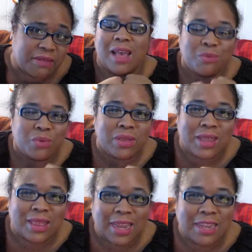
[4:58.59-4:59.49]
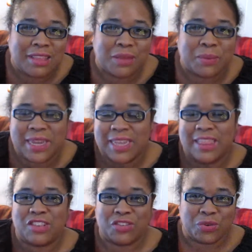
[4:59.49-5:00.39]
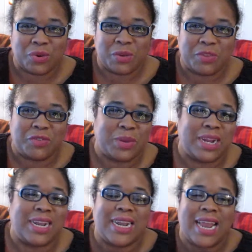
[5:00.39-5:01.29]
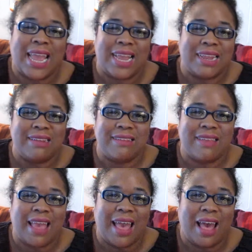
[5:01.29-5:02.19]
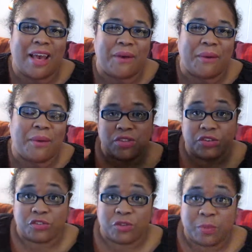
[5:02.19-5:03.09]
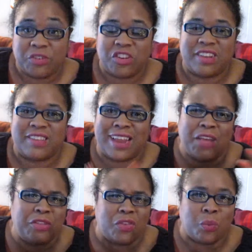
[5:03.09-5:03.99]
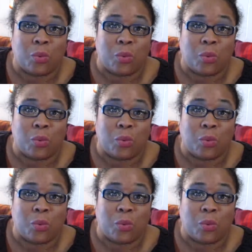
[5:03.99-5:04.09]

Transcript: I really liked the way the story was written and how the descriptions and how this